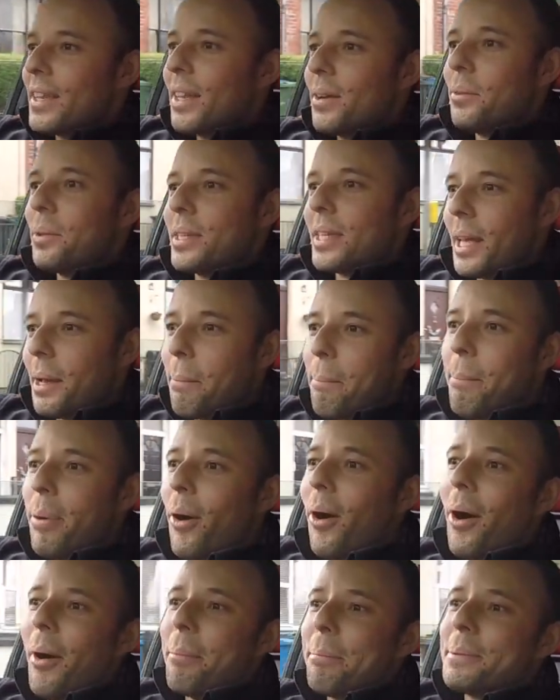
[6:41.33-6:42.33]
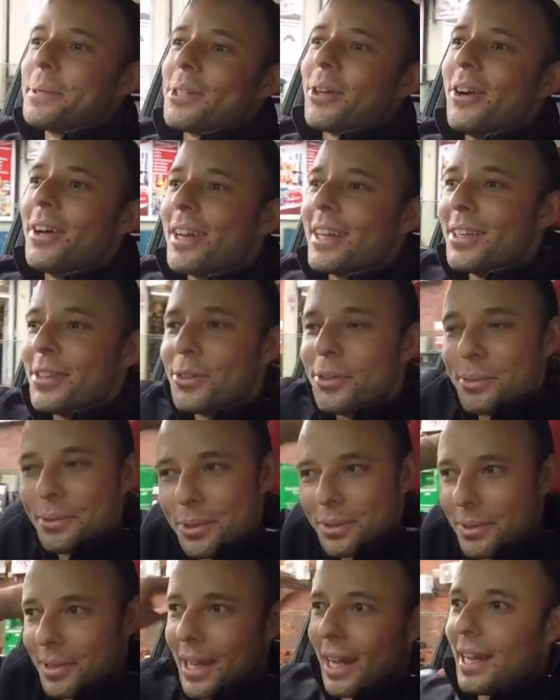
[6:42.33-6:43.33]
when that pops on, you
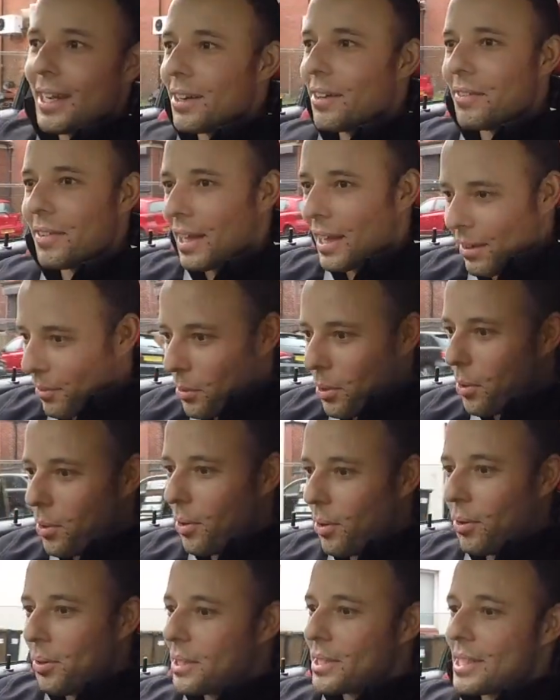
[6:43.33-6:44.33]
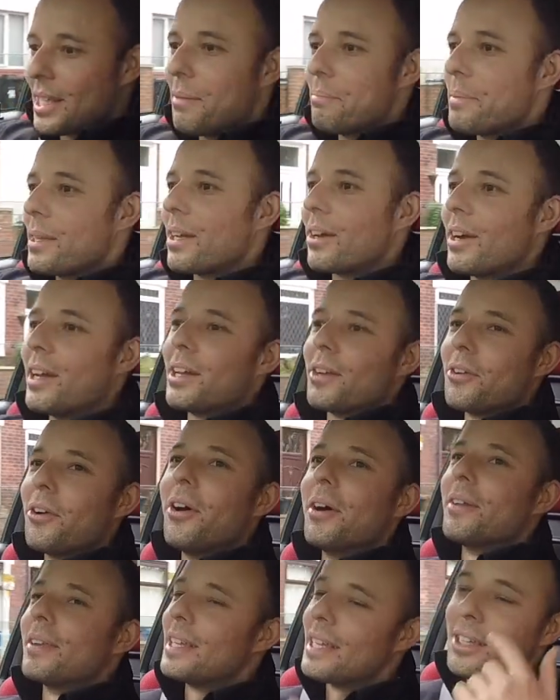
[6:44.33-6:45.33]
kind of like, whoa, is something going
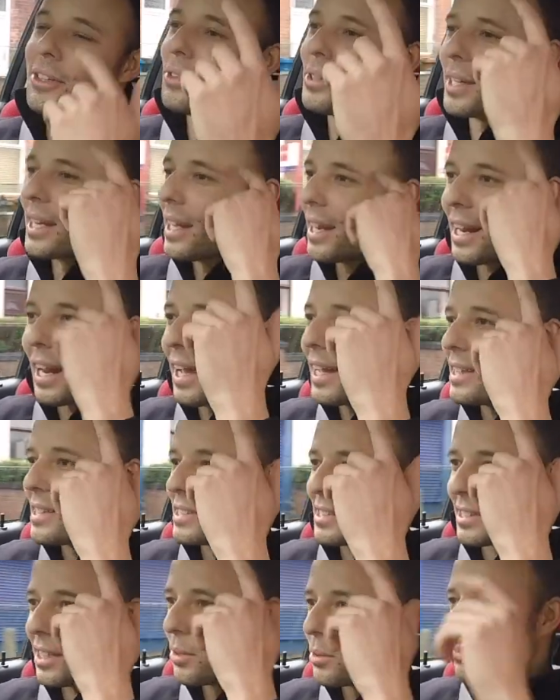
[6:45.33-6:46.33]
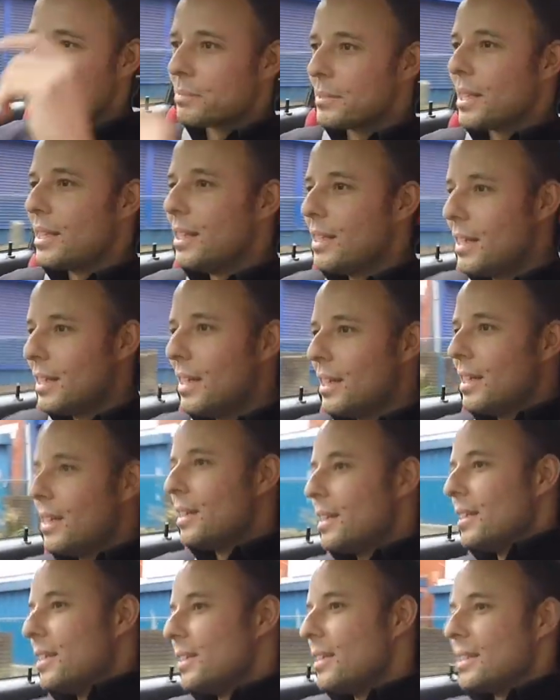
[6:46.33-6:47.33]
wrong? Then you realize, no,
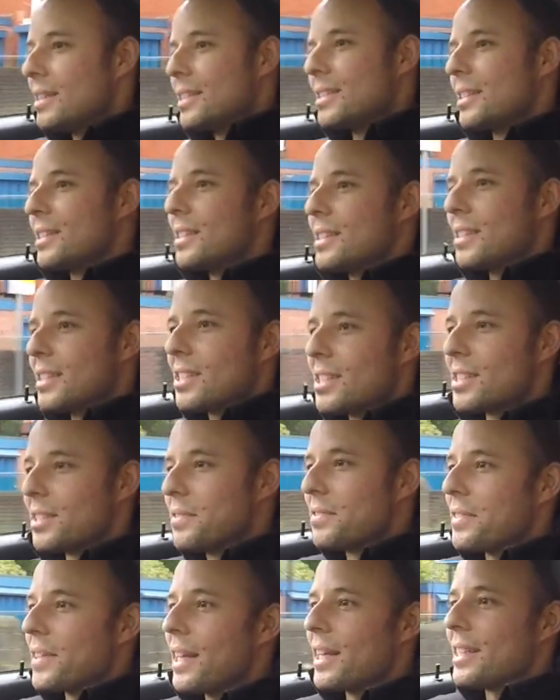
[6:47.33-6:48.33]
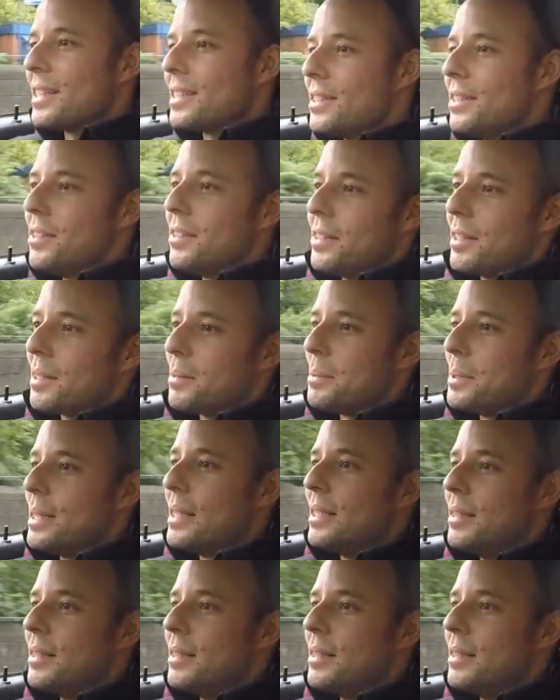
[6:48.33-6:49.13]
it's just the shift light, you know what I mean?